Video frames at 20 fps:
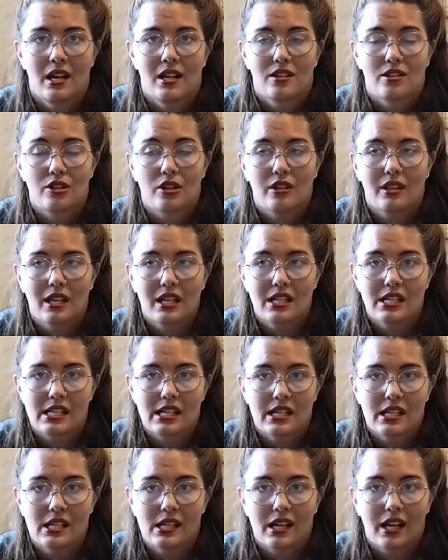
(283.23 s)
So they
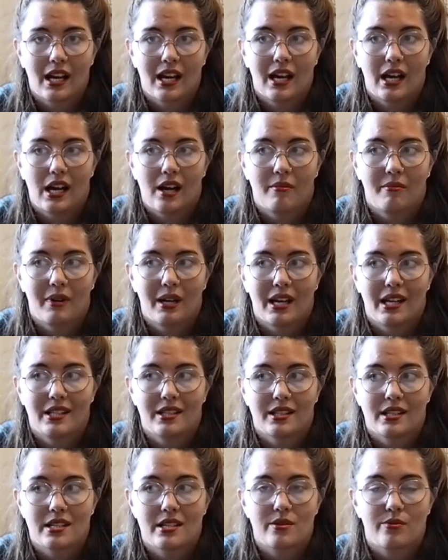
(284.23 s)
did,
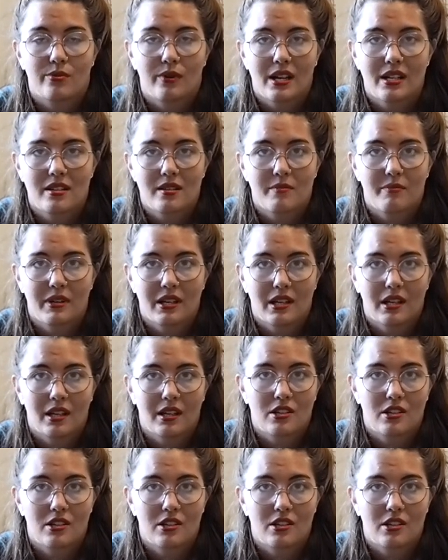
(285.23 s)
and this recipe,